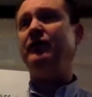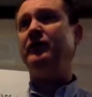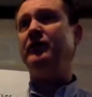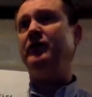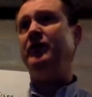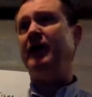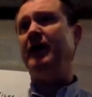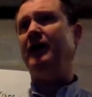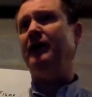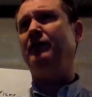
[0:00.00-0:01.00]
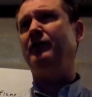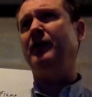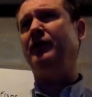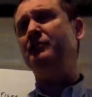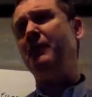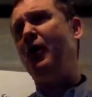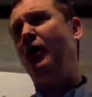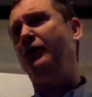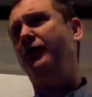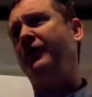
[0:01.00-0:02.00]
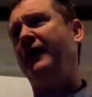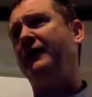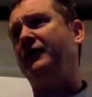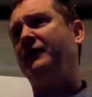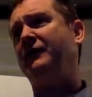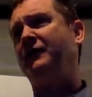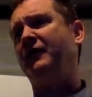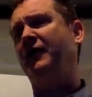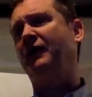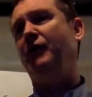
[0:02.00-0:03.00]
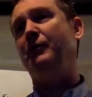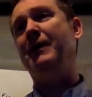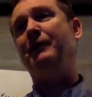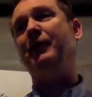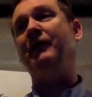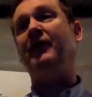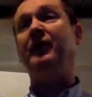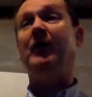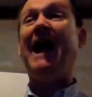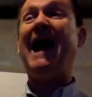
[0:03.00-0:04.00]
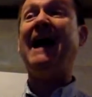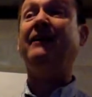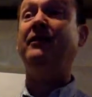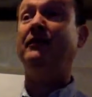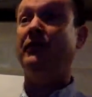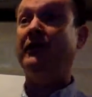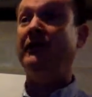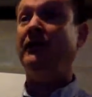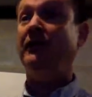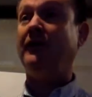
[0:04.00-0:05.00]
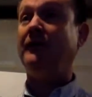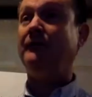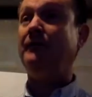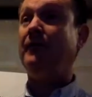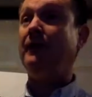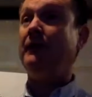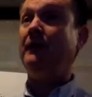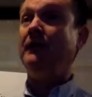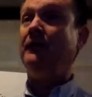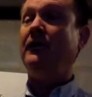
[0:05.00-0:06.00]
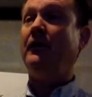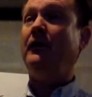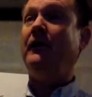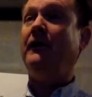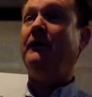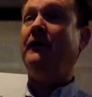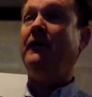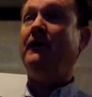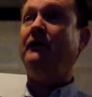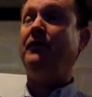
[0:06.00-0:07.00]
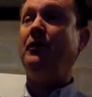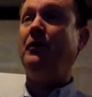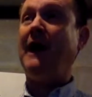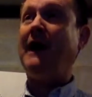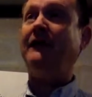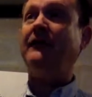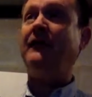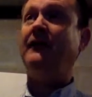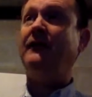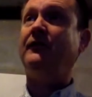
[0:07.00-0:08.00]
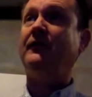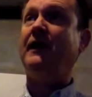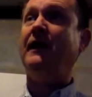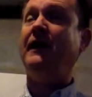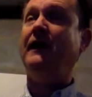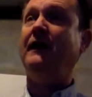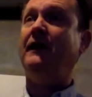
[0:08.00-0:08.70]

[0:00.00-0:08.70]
you're going to have a small set of your memory that you're actively using, so that if you access a